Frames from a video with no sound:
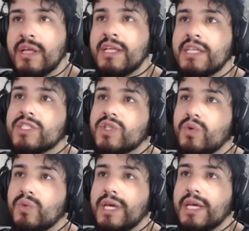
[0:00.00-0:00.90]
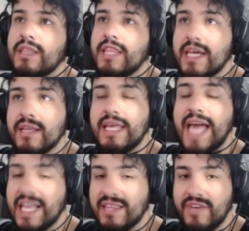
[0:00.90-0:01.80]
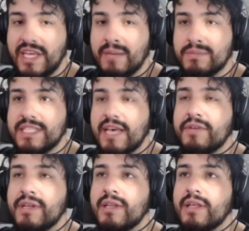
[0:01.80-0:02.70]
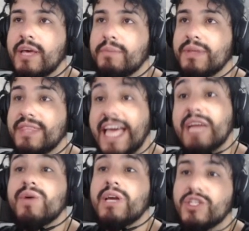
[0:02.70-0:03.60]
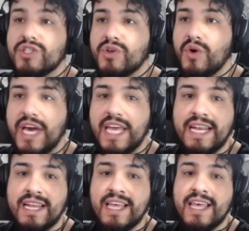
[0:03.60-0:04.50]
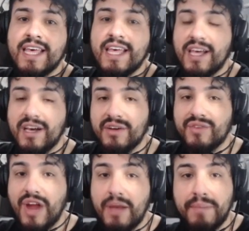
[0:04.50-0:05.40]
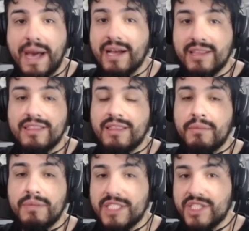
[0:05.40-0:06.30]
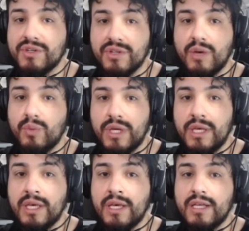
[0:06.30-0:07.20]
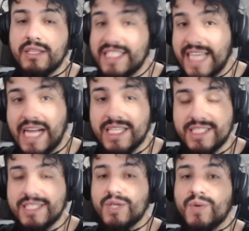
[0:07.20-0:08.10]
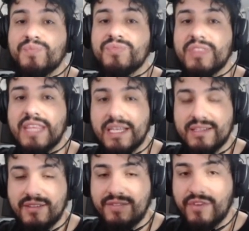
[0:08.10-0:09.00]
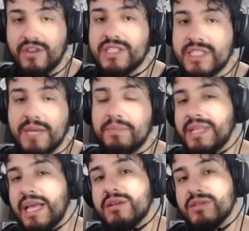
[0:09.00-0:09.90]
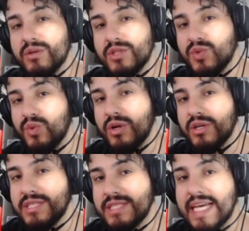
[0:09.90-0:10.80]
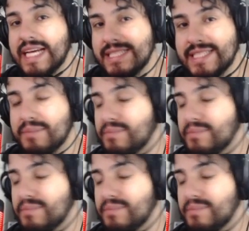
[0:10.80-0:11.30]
so we can legally activate M7, but then we can just go ahead and grab back the material that we detached. So that's the first tip, and now let's go to our second tip.